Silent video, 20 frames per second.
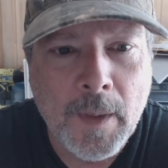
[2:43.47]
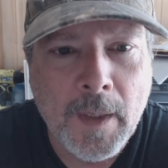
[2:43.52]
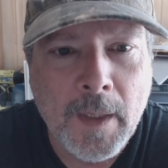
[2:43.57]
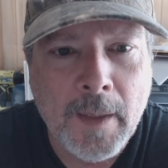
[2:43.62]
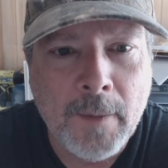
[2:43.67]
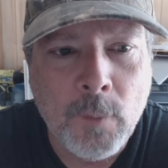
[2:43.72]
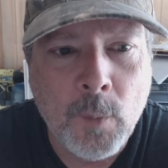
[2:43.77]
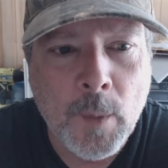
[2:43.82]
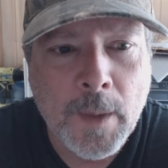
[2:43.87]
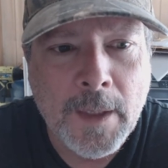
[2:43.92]

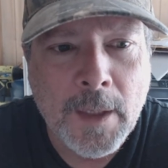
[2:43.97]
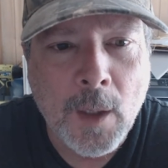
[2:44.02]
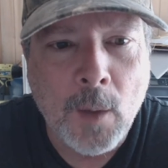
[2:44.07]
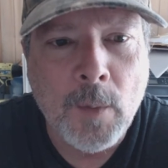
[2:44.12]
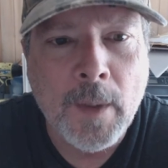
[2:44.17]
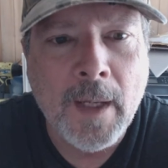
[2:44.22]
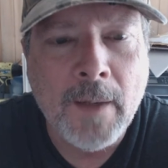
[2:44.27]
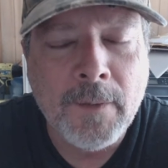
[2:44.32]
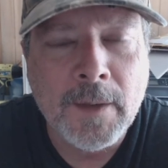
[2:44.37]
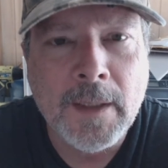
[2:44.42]
if we
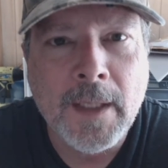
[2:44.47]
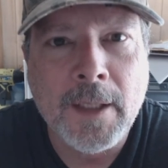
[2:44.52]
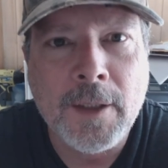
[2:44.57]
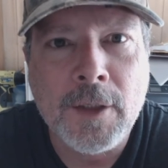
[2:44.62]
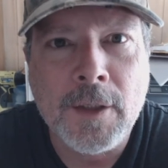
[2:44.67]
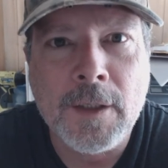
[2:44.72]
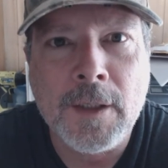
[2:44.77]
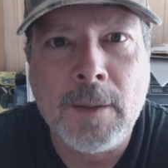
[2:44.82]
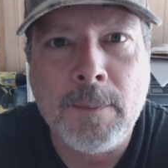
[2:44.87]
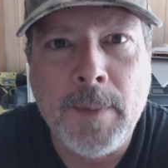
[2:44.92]
don't have
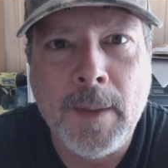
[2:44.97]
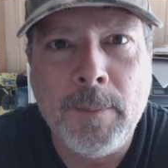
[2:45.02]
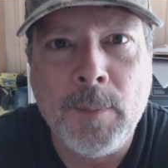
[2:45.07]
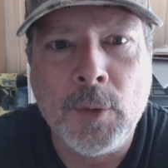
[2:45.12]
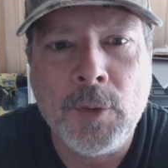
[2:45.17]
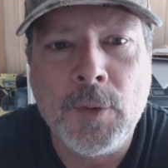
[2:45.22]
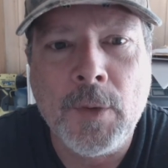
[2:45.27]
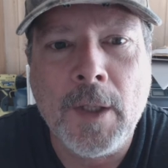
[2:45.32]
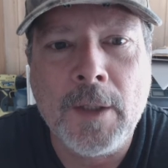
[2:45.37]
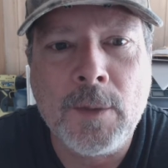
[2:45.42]
elections that
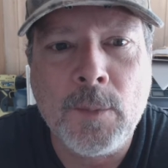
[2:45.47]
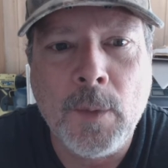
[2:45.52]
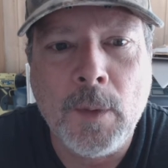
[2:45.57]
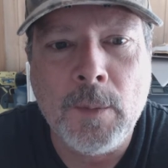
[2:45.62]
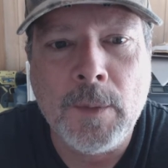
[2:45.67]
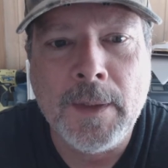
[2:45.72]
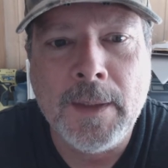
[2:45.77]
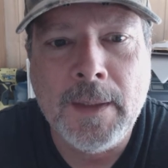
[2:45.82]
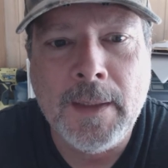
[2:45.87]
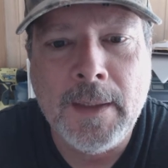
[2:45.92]
people trust we
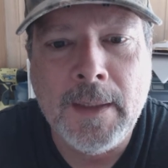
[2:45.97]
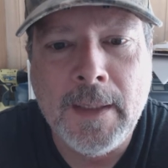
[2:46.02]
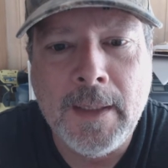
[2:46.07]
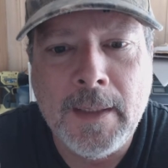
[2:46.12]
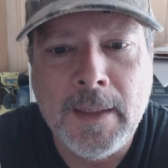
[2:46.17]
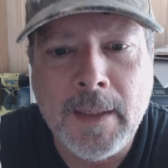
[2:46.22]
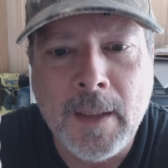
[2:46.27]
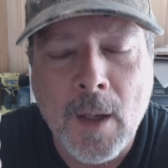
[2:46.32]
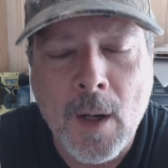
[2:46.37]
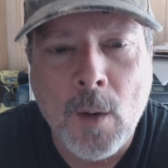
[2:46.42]

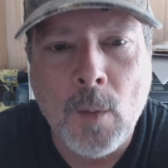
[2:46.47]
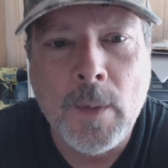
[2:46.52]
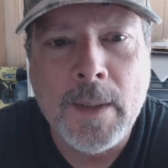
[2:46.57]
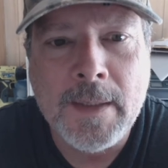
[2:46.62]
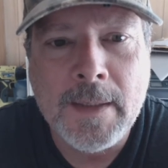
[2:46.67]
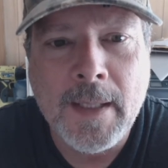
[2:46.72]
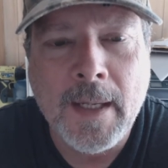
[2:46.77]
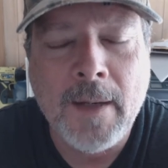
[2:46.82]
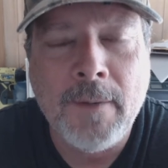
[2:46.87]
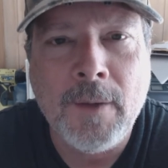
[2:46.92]
will
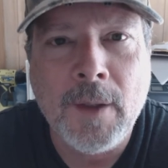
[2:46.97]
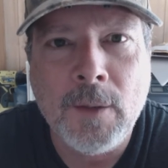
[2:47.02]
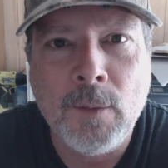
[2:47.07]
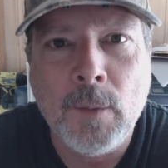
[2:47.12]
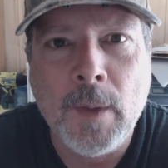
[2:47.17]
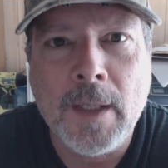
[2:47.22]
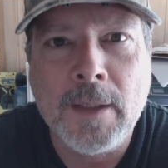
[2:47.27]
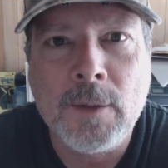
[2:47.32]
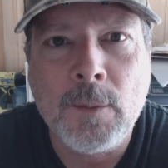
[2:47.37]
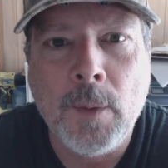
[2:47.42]
always have
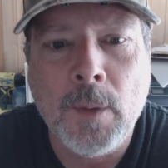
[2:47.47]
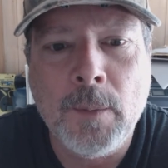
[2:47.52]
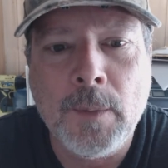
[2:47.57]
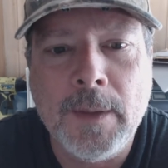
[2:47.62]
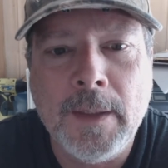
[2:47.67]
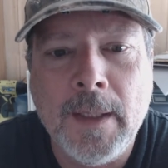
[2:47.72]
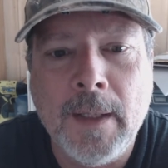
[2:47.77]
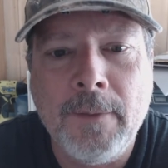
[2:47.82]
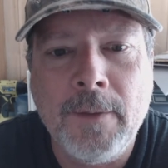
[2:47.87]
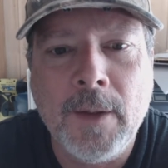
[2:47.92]
unrest we will
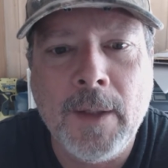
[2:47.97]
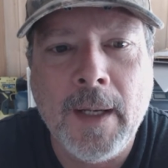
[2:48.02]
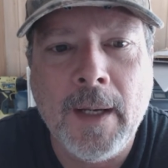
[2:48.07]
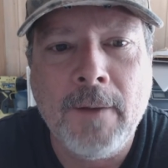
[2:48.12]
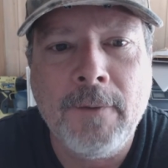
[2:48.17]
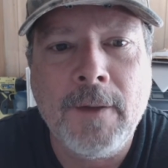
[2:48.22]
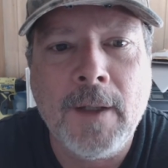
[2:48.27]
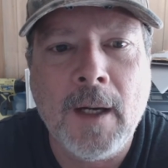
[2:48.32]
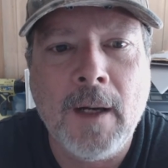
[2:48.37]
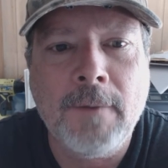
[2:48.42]
never
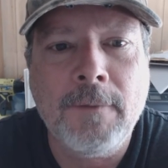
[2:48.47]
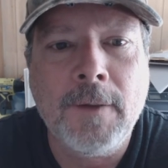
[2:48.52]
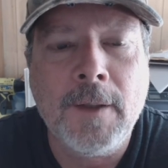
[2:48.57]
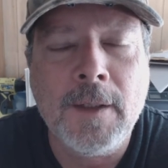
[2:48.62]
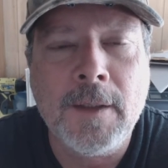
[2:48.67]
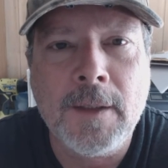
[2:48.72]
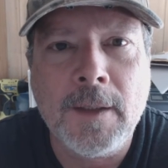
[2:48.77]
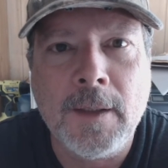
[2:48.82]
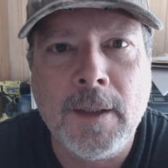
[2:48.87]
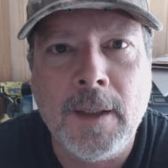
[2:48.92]
have
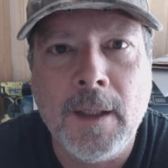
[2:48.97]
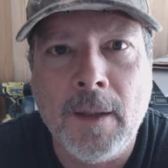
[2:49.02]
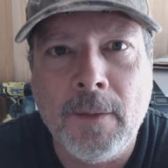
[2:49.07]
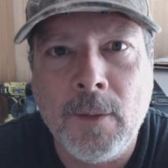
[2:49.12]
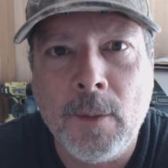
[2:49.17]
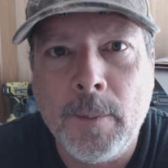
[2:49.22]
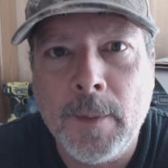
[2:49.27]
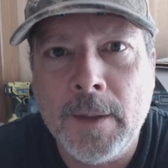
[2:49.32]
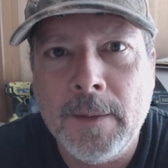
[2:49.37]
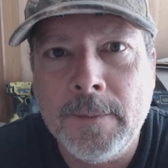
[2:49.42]
confidence in the
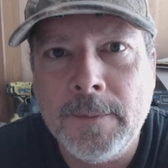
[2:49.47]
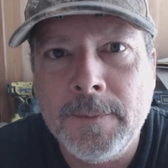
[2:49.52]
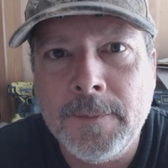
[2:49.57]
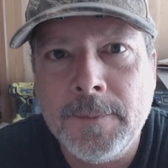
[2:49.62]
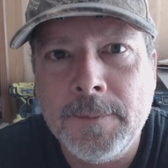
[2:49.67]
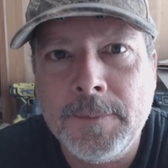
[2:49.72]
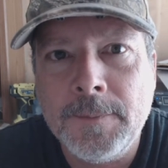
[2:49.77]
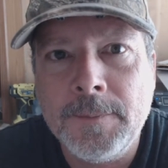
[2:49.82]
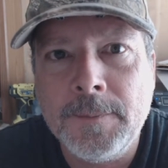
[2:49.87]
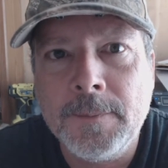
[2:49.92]
government
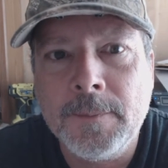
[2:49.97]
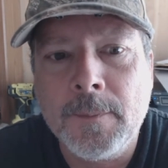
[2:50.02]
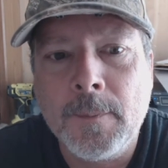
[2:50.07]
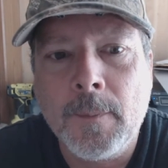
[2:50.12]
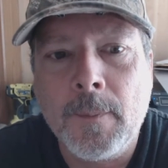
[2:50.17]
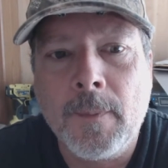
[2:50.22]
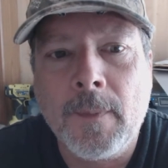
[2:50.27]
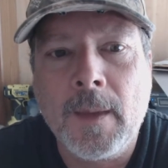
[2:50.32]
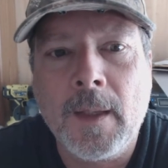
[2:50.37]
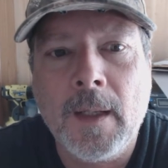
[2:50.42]

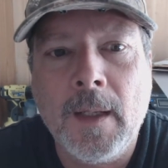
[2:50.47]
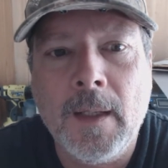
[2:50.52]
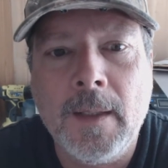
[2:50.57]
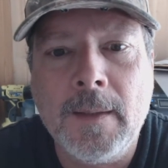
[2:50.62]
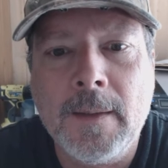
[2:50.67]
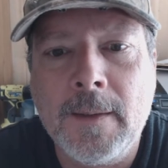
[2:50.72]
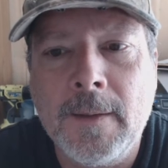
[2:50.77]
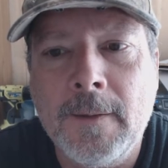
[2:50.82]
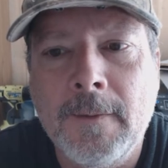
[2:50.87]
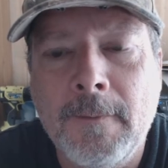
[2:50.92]

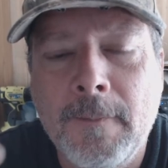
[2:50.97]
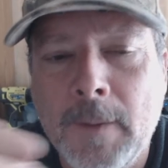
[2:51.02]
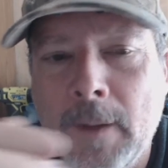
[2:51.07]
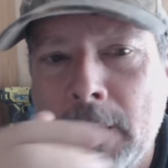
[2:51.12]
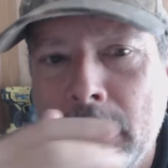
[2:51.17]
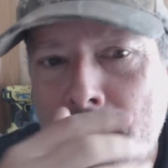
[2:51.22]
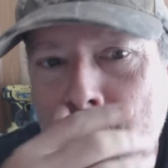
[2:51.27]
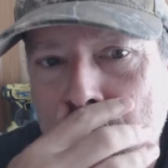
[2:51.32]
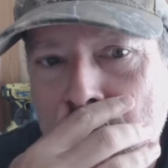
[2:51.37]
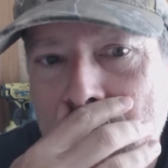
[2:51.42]
it's
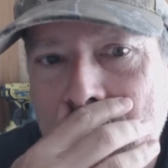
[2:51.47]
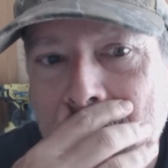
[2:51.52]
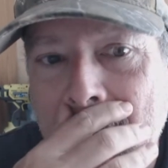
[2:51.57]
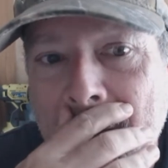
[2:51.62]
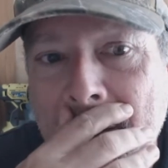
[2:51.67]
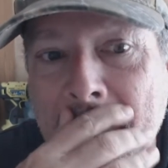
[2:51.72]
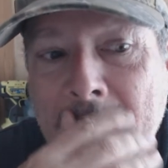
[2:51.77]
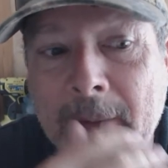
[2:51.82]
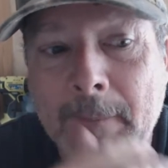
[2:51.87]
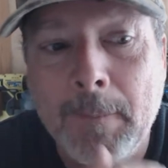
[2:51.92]
it's just
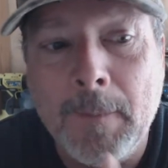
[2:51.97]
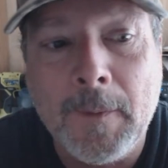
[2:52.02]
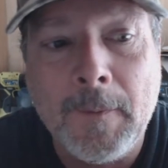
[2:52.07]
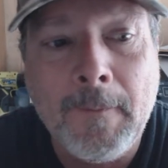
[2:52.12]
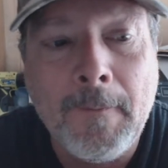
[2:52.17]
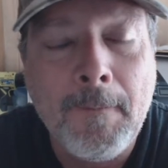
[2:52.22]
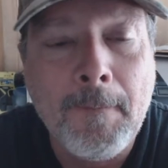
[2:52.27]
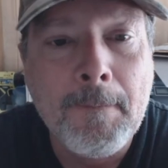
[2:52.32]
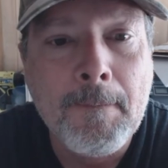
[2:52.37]
that simple